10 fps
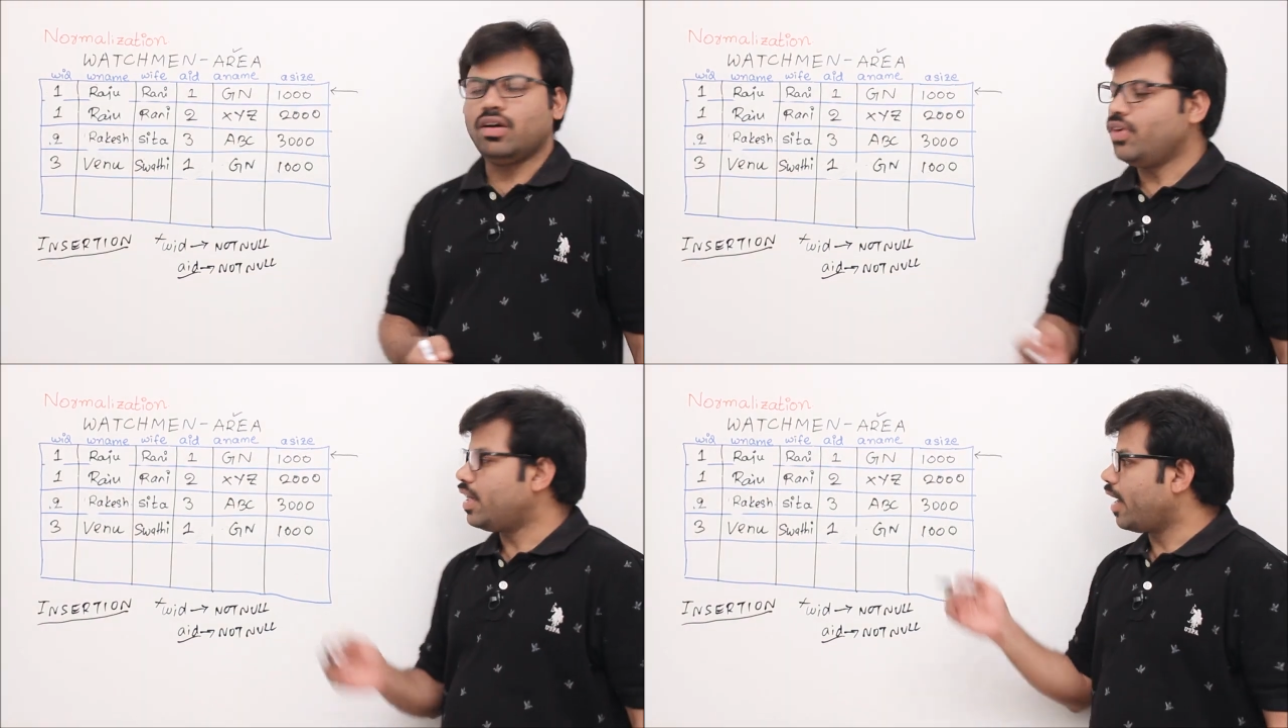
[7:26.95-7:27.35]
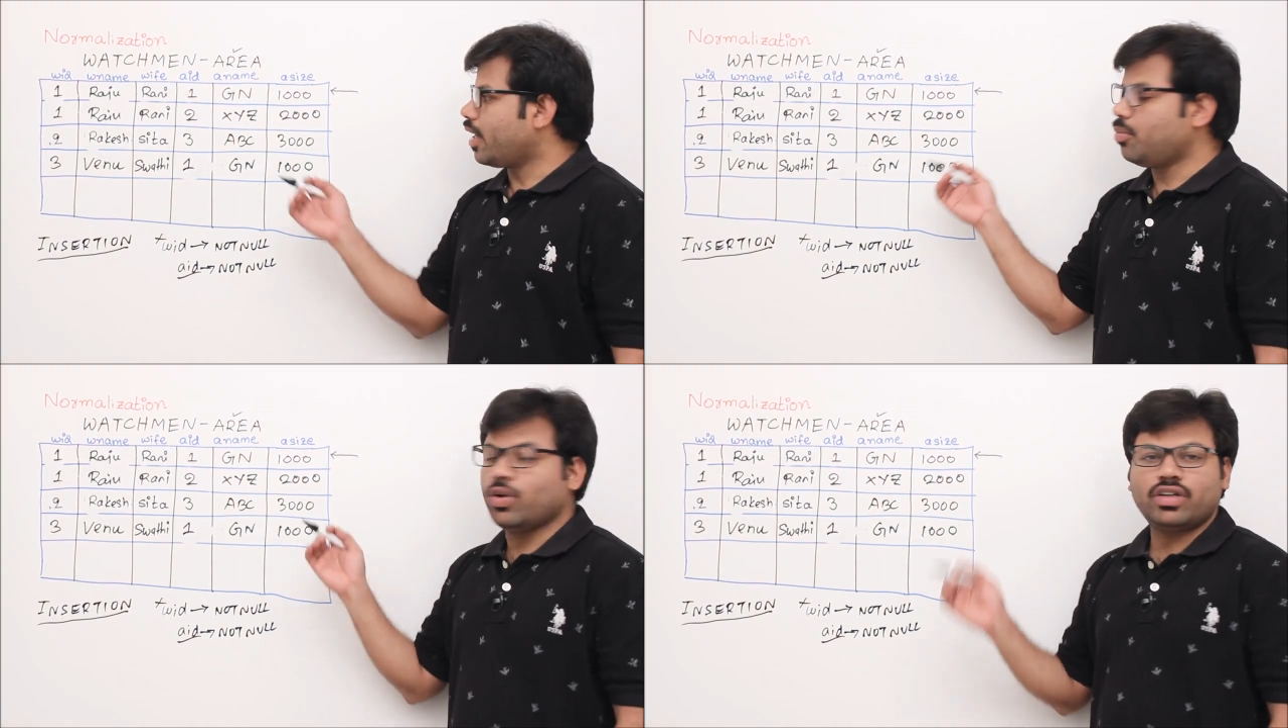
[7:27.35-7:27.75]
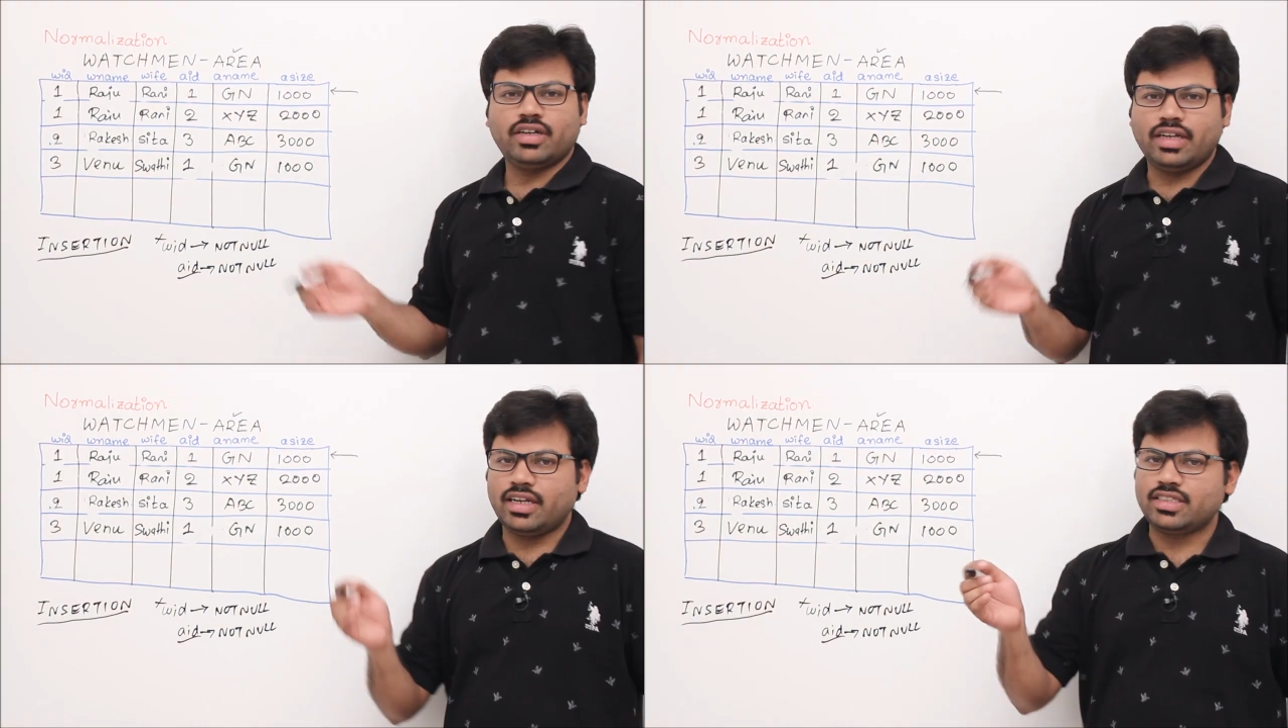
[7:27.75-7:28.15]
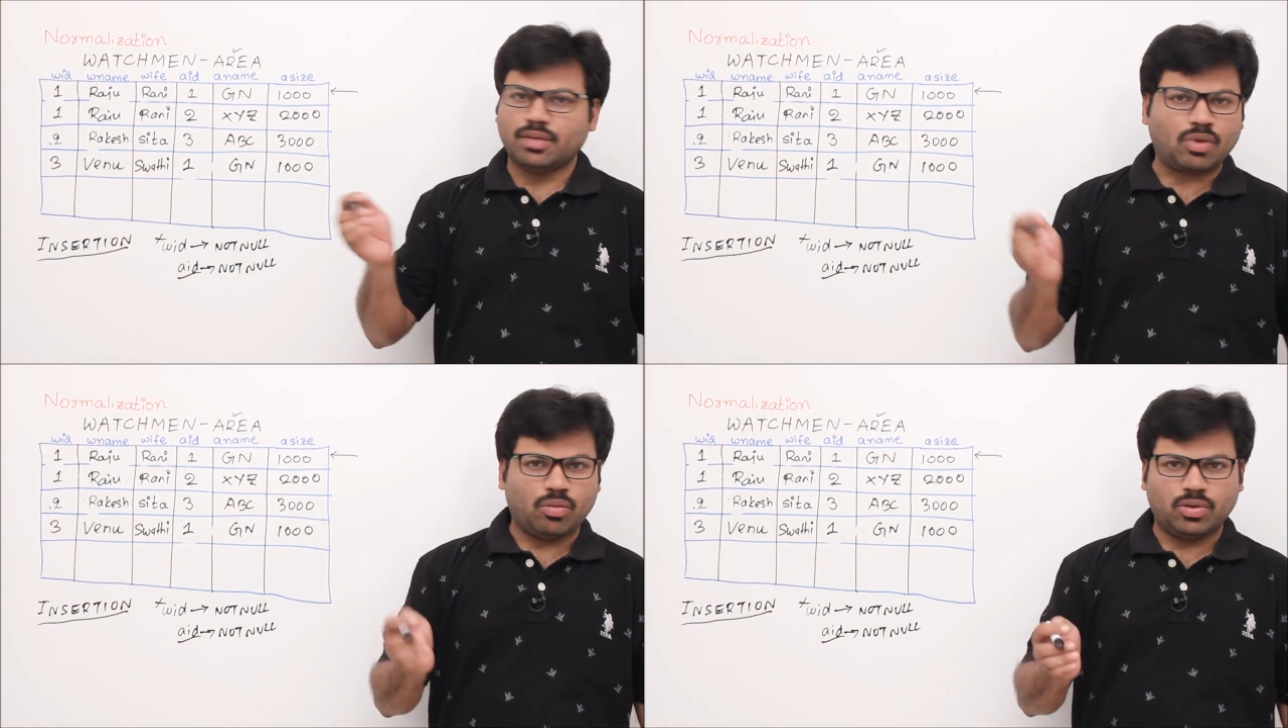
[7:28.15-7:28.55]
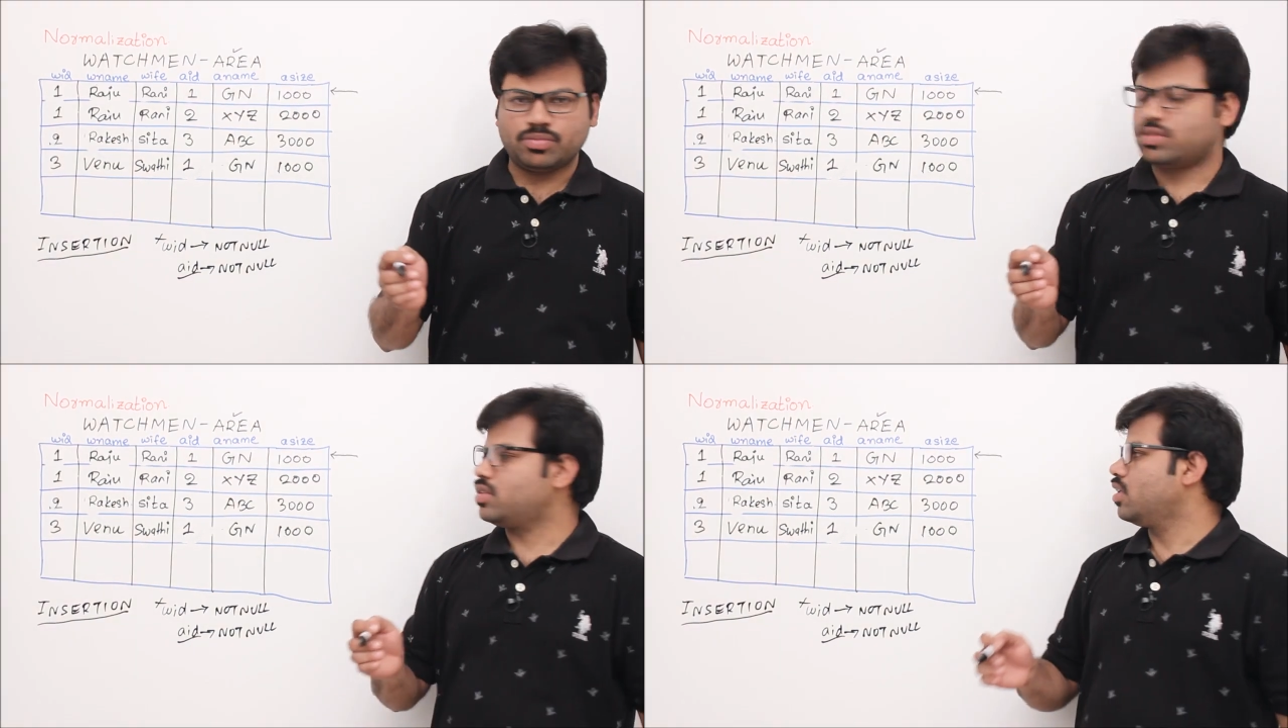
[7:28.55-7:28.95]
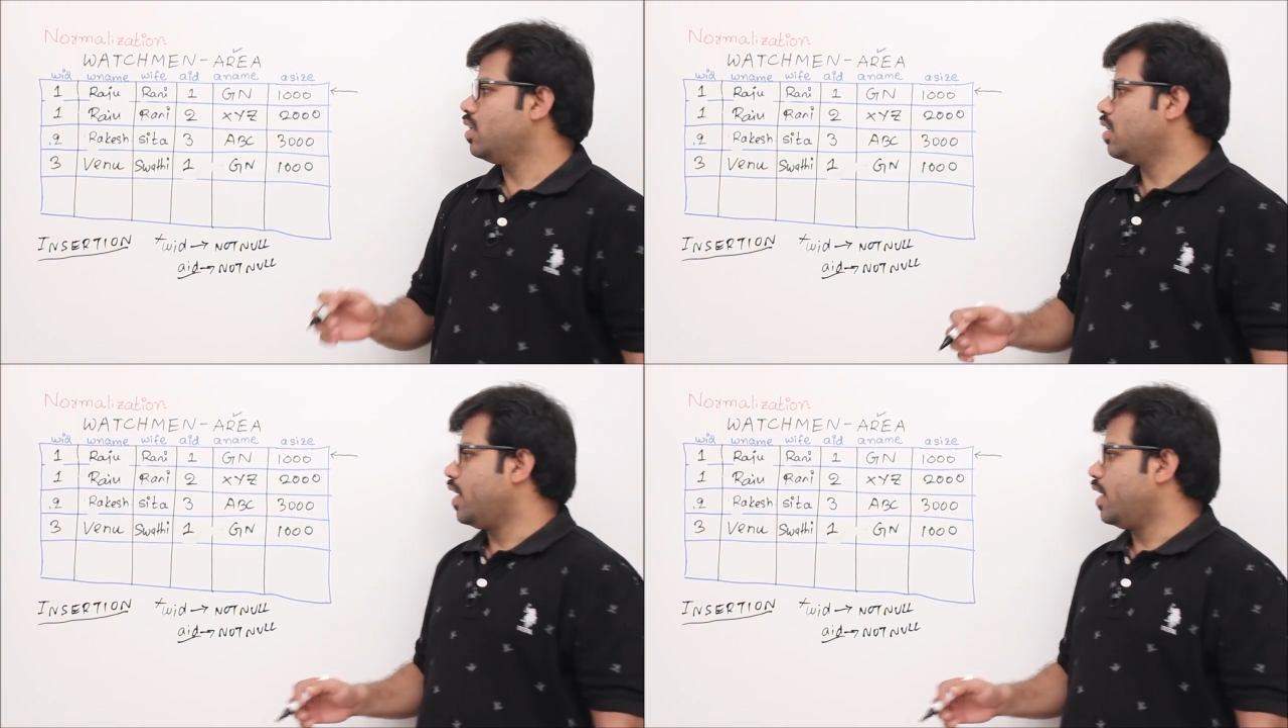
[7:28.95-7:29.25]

Now we'll talk about deletion problems.